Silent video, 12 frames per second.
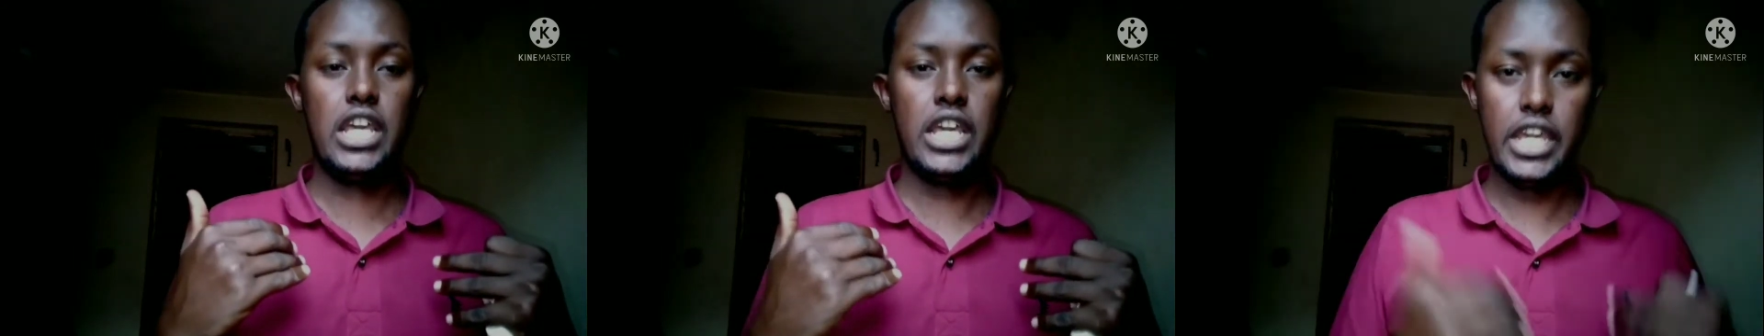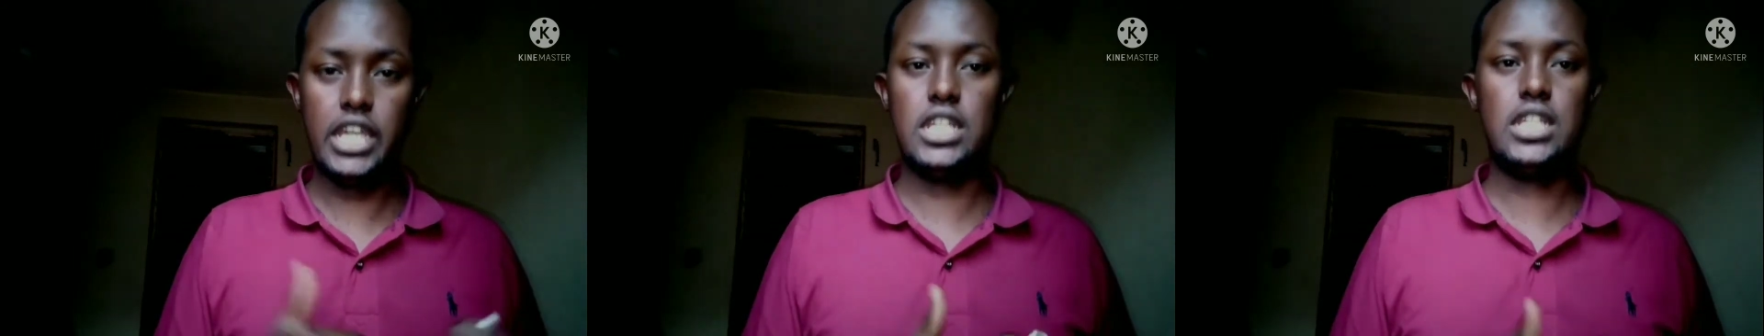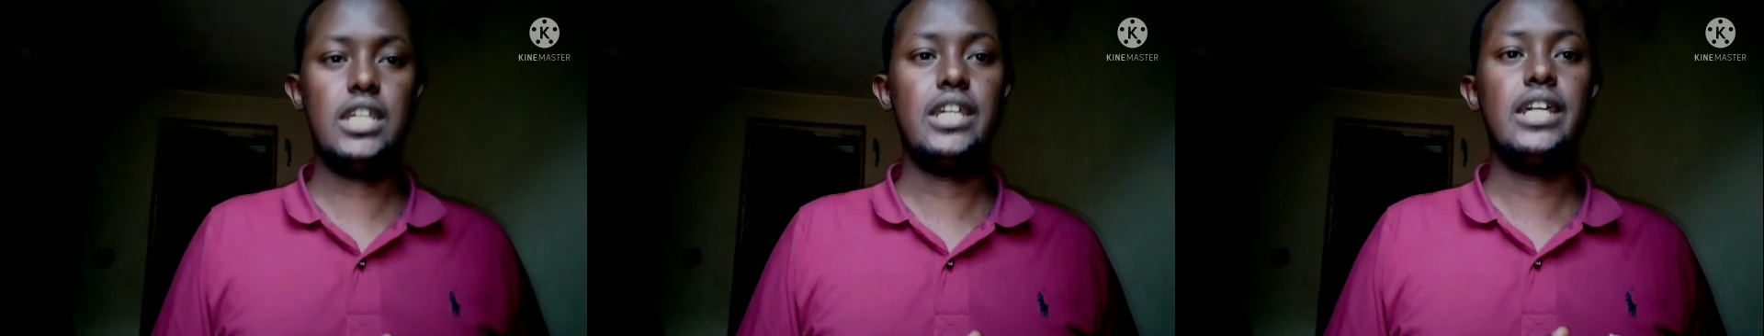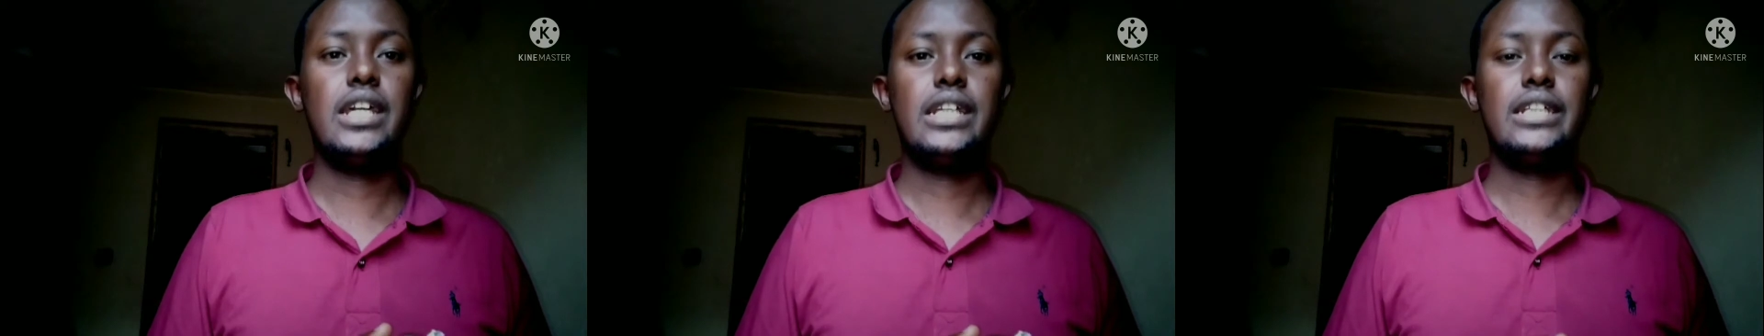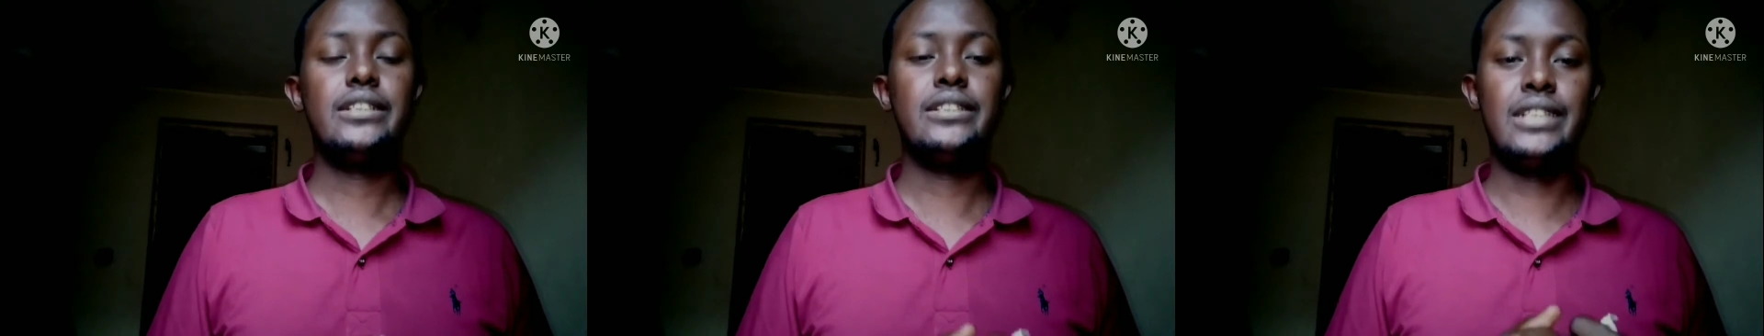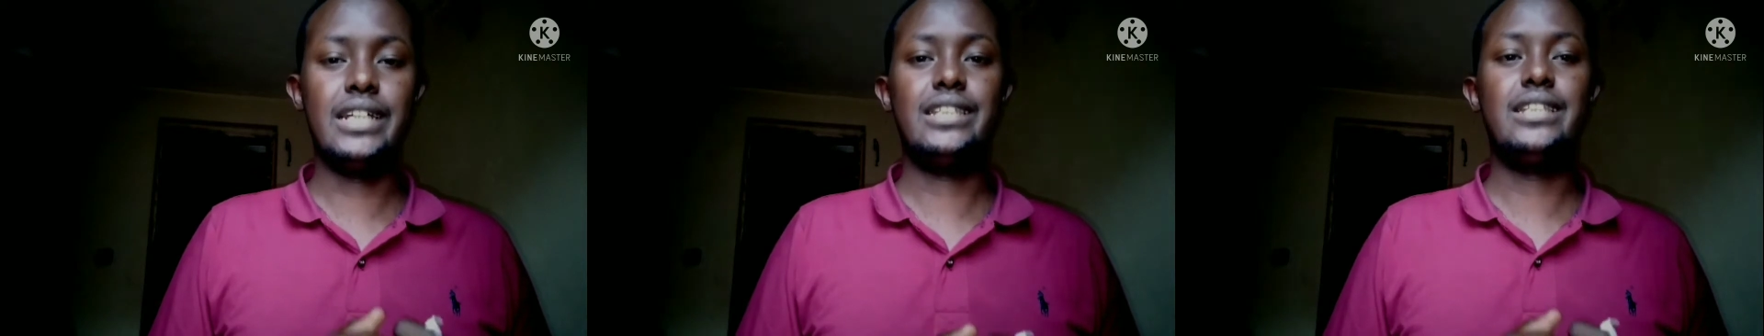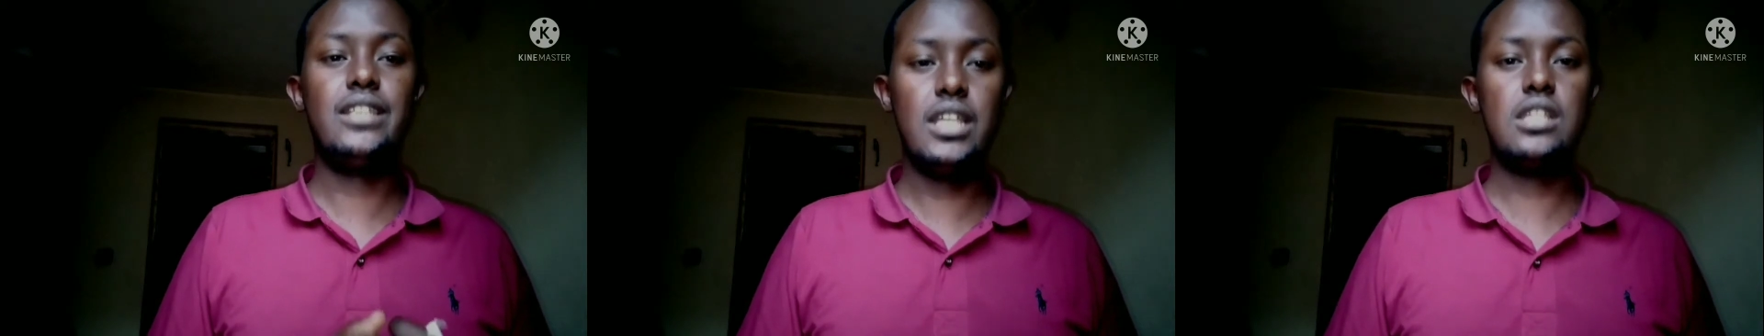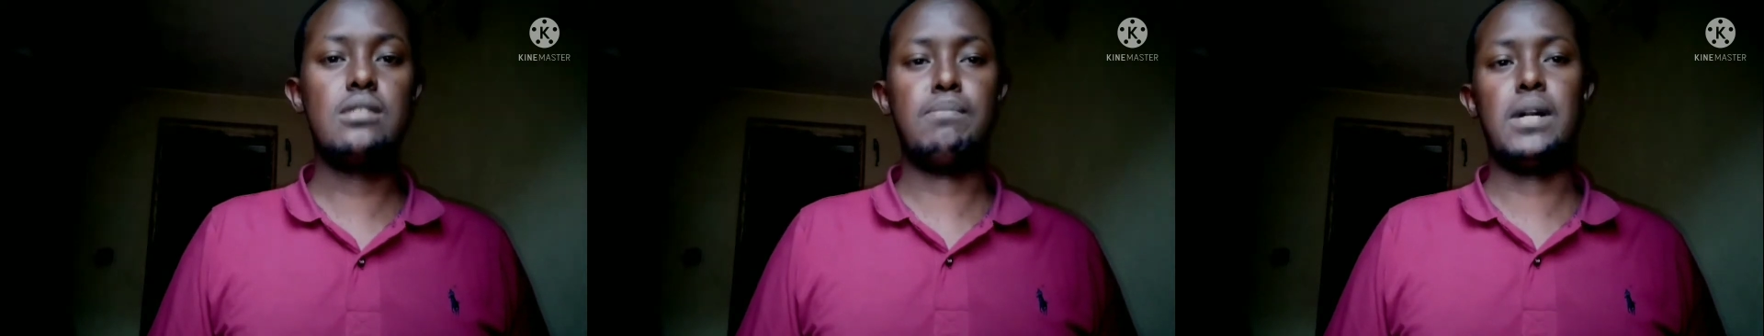head that
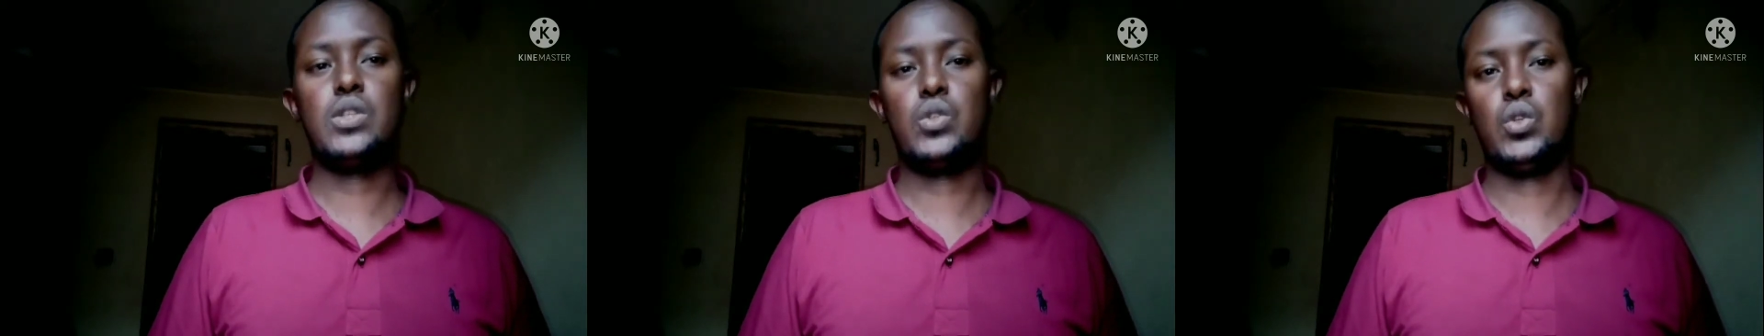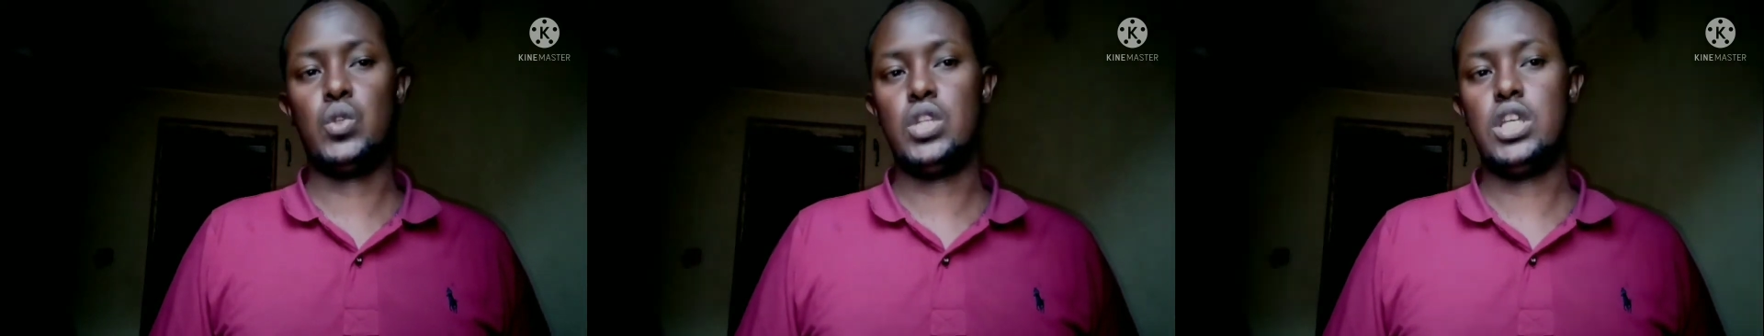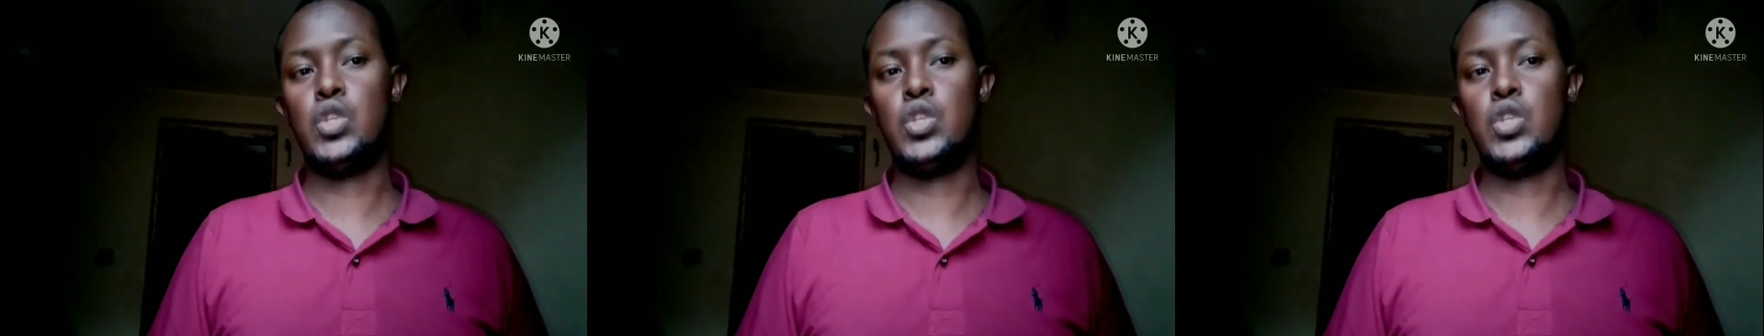this person